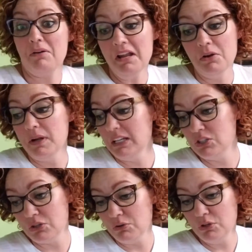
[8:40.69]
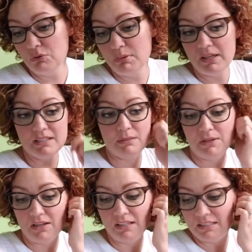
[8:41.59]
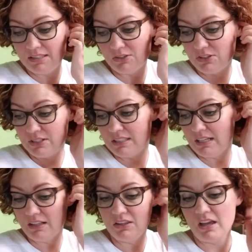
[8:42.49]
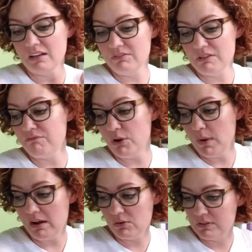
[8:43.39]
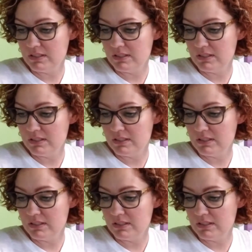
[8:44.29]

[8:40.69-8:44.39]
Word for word: I know I could show you, but to be honest, there's just like a lot of info out,